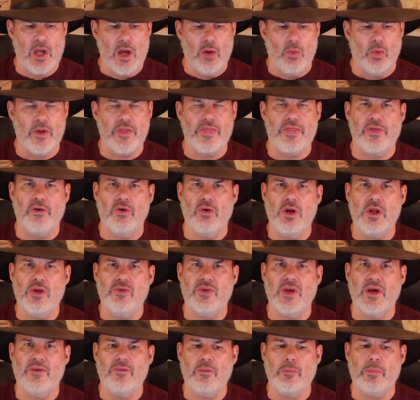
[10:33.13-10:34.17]
with
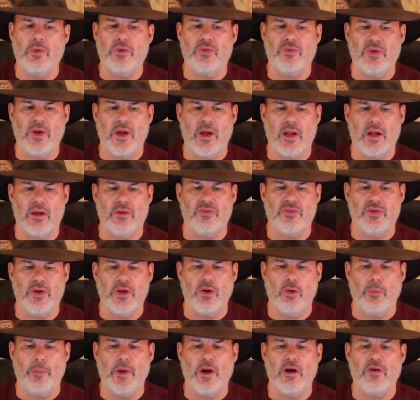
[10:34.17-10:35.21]
37% of
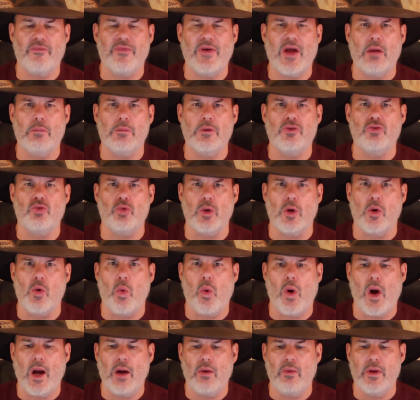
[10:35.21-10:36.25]
single-parent families
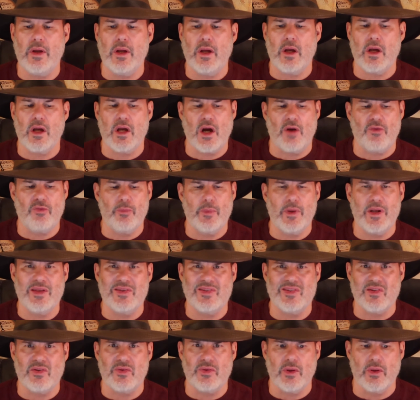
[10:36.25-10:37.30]
requiring government
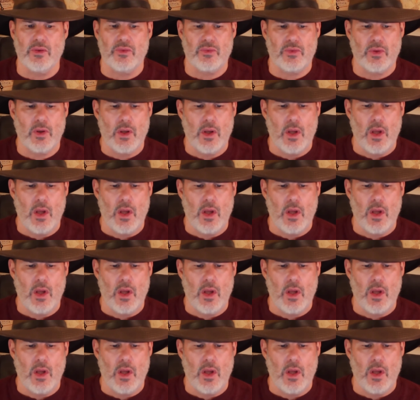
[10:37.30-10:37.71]
assistance